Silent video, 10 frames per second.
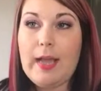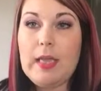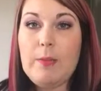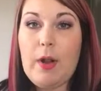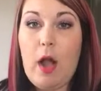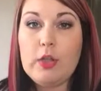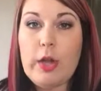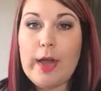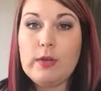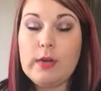I keep it all
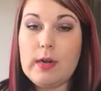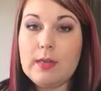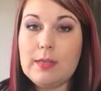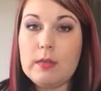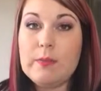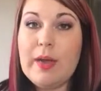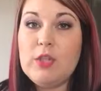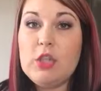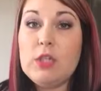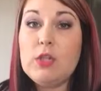tracked on an Excel
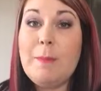spreadsheet.